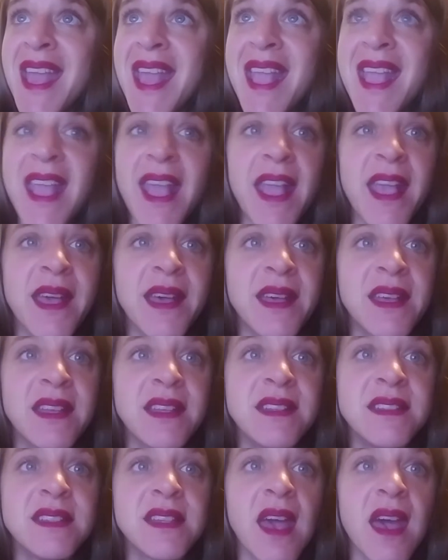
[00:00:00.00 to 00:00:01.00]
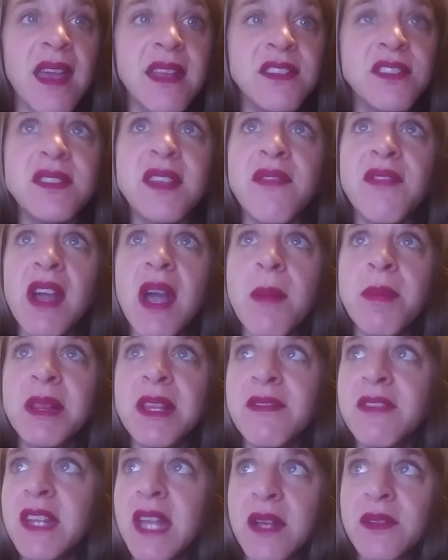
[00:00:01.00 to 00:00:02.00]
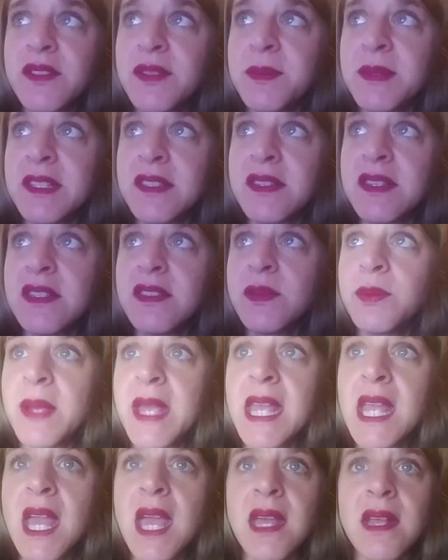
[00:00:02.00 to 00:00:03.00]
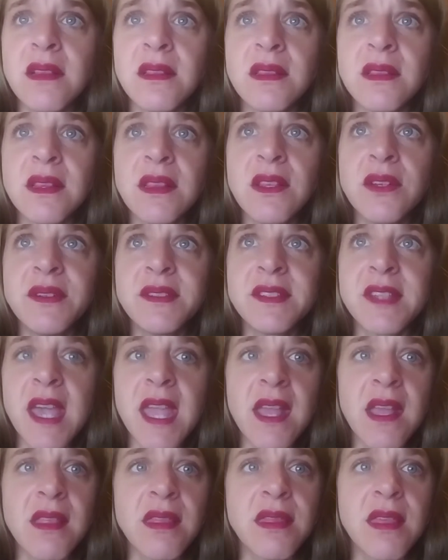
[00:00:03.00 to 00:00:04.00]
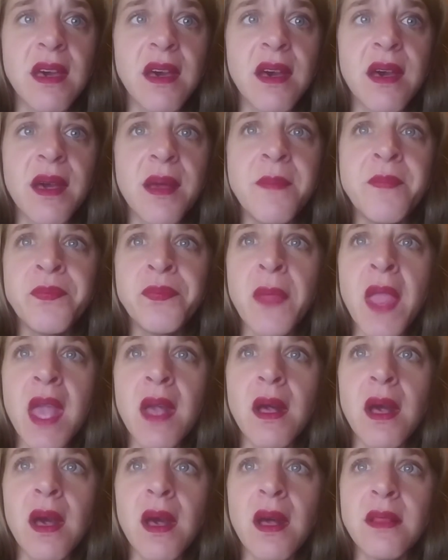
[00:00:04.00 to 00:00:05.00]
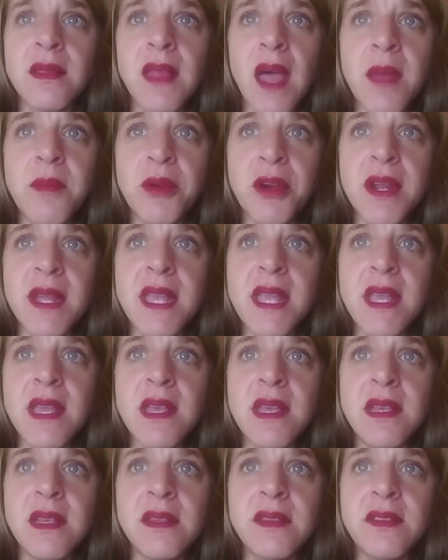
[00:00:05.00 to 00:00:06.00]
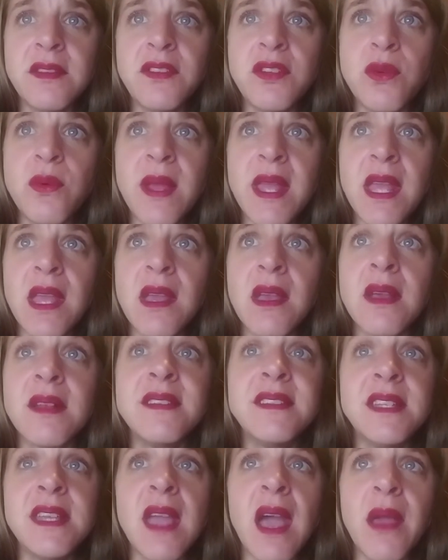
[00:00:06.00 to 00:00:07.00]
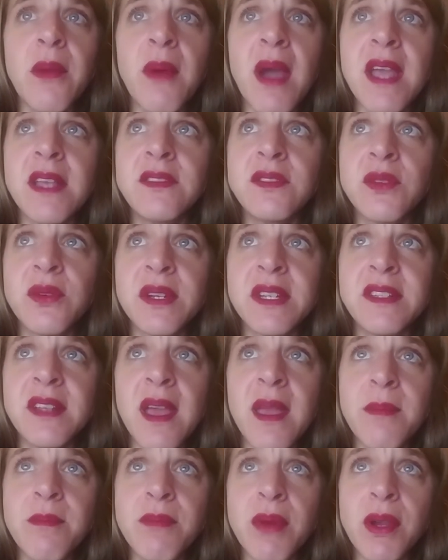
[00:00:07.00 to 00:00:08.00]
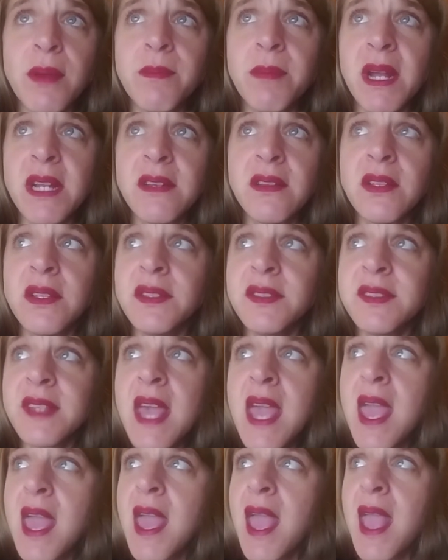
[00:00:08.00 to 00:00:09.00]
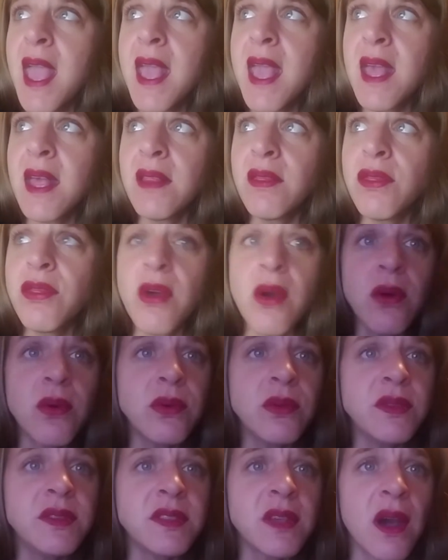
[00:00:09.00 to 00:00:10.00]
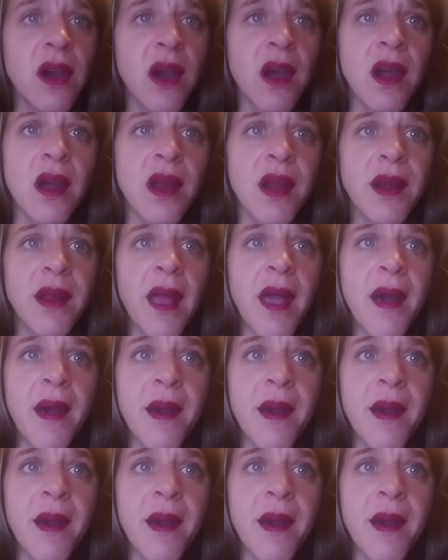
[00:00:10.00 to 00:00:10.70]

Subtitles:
and I just have a couple of announcements this week. It looks like the library is doing DIY storytime book bundles, and those are